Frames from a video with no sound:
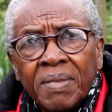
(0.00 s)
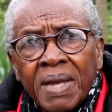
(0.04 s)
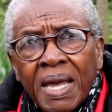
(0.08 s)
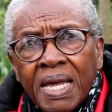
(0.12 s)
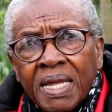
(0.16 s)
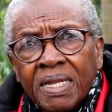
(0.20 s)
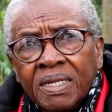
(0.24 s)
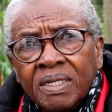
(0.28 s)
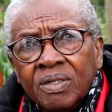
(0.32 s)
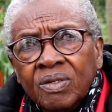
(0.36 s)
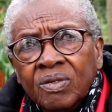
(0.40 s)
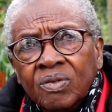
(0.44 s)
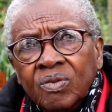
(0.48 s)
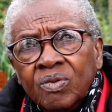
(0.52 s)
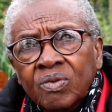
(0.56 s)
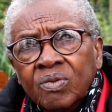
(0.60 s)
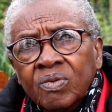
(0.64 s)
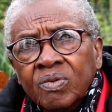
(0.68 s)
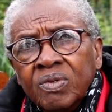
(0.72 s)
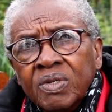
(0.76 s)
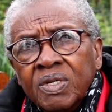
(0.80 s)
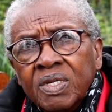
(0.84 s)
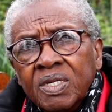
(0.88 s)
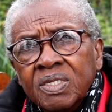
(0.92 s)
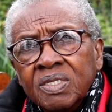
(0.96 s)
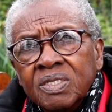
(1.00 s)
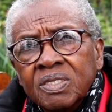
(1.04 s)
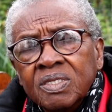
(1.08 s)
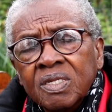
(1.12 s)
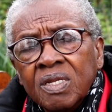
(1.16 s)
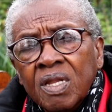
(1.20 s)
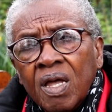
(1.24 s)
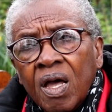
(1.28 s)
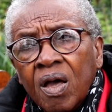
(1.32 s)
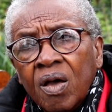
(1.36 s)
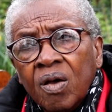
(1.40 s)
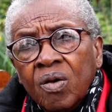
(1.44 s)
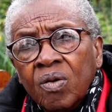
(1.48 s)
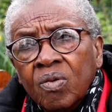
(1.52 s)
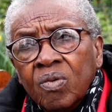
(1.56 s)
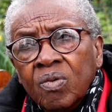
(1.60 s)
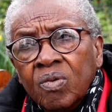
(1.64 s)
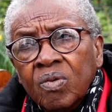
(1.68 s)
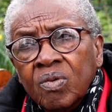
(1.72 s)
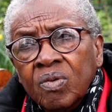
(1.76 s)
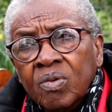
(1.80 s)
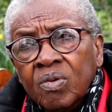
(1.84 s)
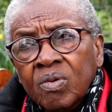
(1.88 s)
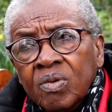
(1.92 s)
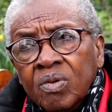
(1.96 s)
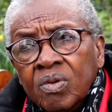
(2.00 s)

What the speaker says: man who is now